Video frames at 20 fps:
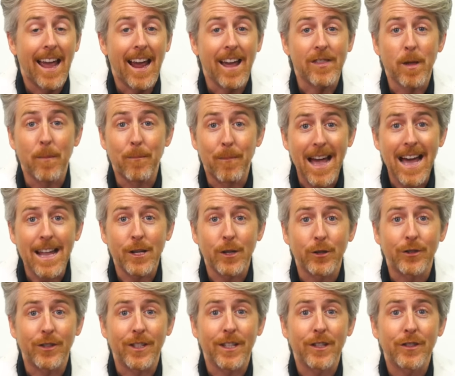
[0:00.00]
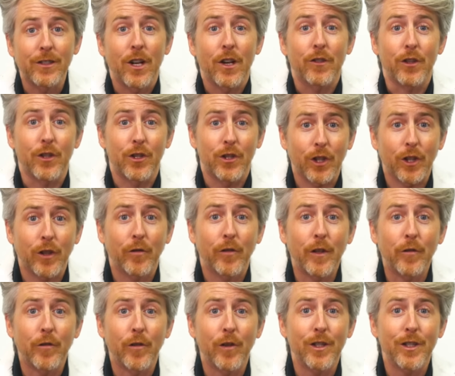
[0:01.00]
And the bad news is, the sugar-free
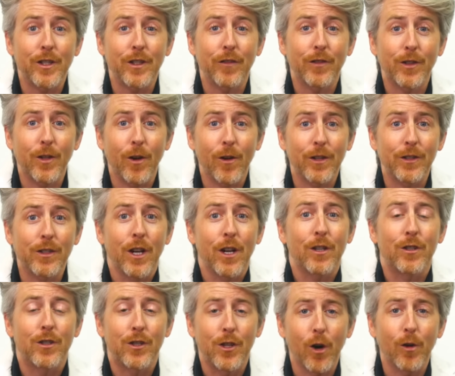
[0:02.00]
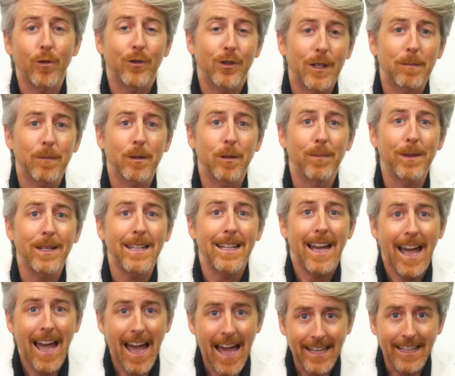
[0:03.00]
versions of sodas don't seem to be
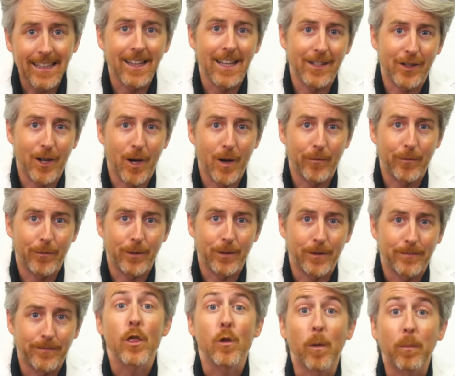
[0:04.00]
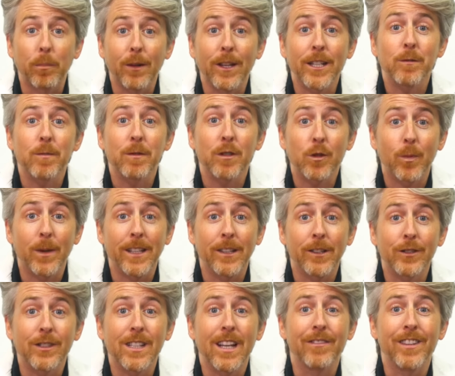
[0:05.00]
any less harmful. The replacement
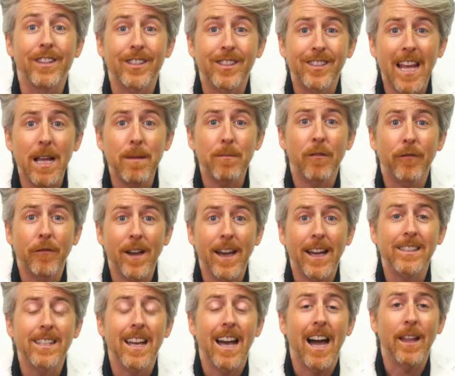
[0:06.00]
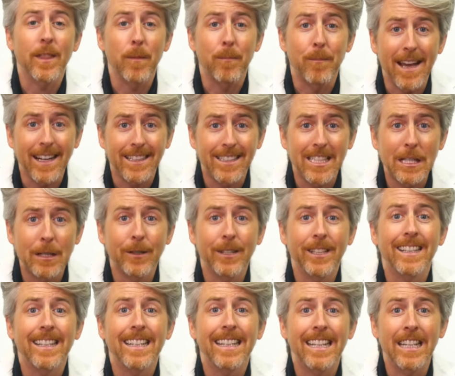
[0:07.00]
sweeteners have the same effect on the
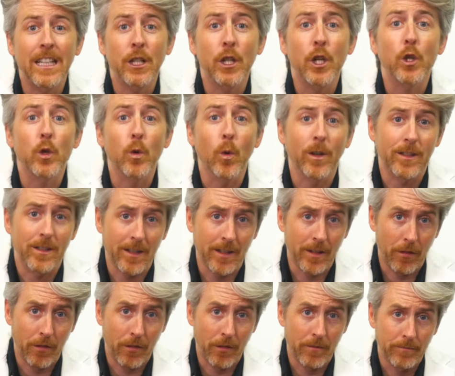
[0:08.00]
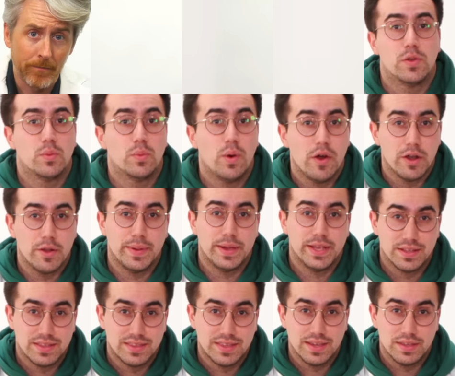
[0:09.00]
bacteria in your teeth. If you're worried about
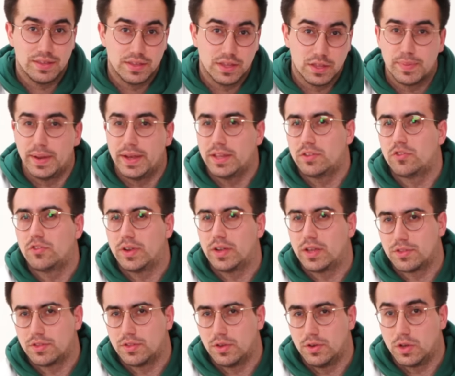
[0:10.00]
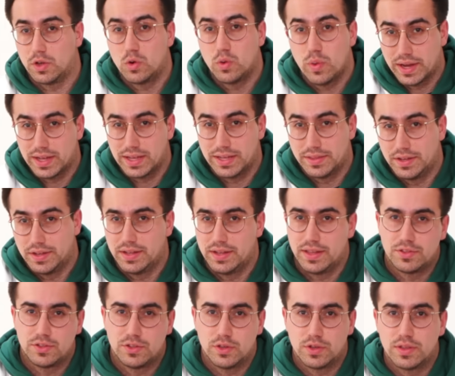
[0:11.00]
your teeth, it's better to drink a soda quickly than it
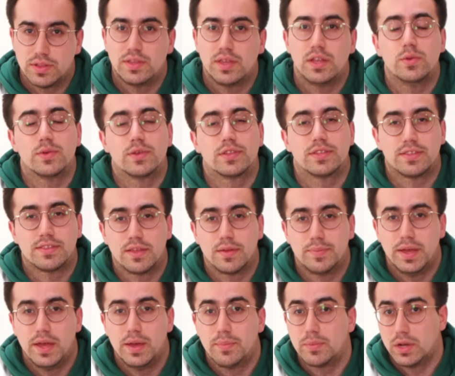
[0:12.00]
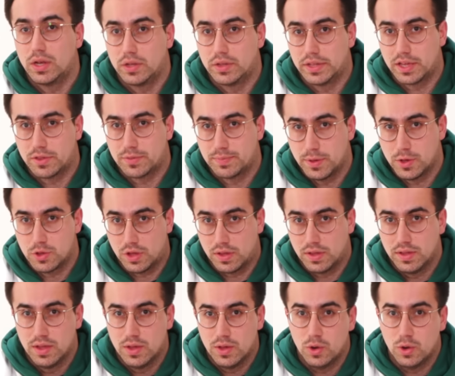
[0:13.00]
is to continuously sip it and prolong the exposure.